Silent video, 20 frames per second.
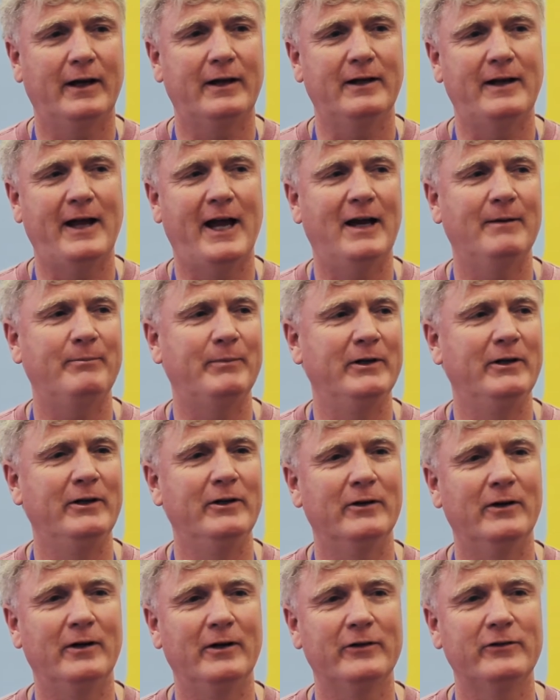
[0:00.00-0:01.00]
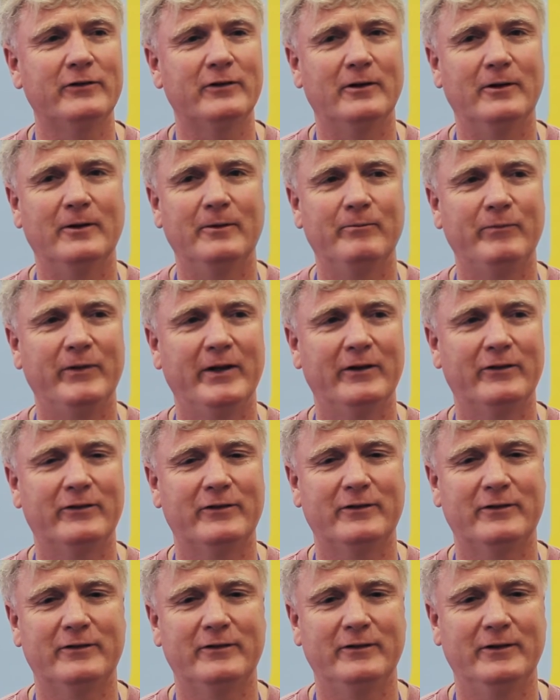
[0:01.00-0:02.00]
can happen here also.
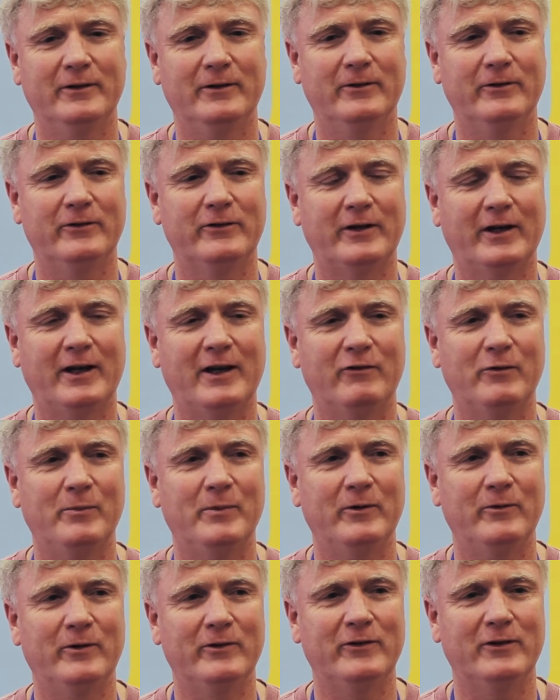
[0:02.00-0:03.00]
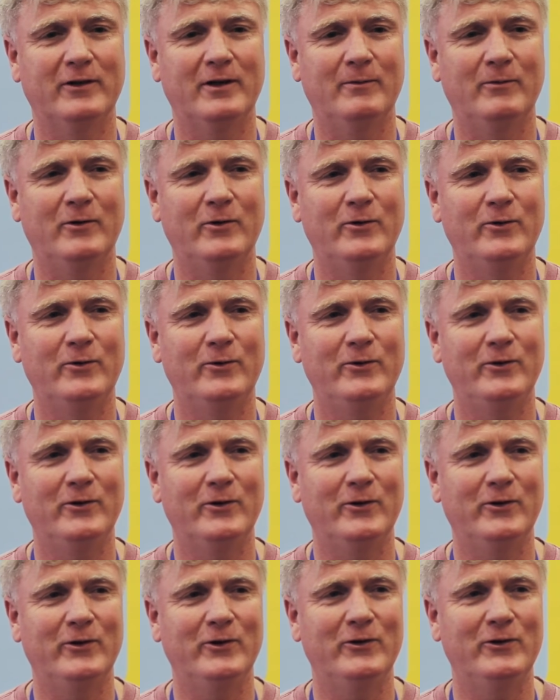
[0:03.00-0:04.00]
It's it's like everybody wants to come. Oh, you're
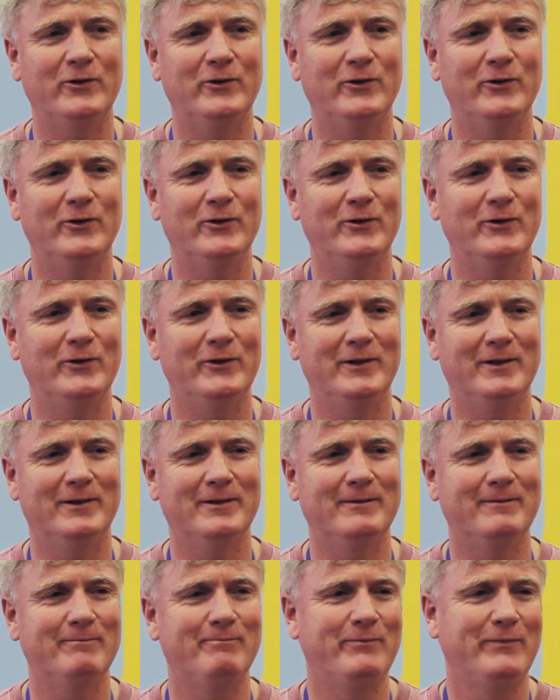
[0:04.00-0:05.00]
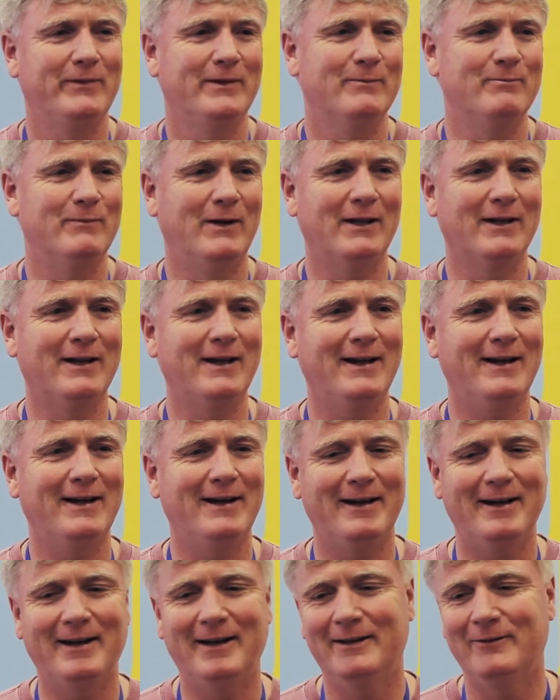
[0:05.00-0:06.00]
going to
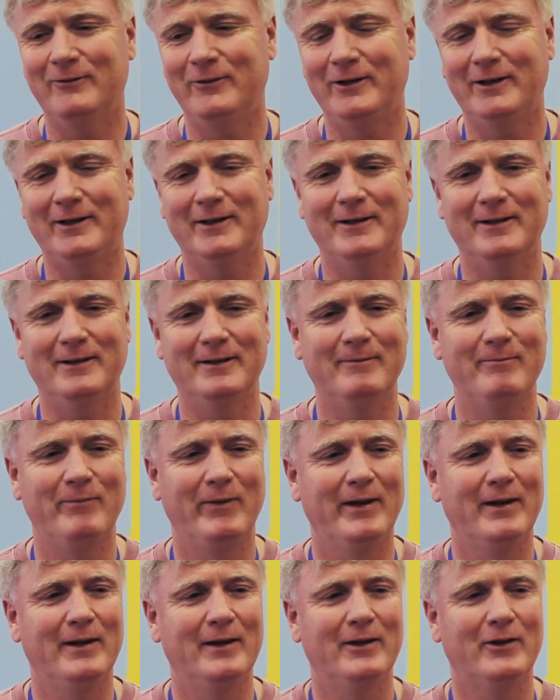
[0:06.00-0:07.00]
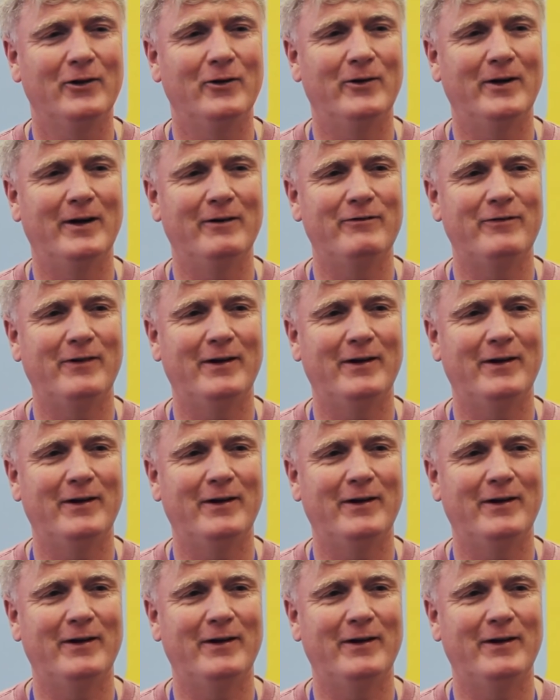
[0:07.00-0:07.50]
Malaga, and we can go have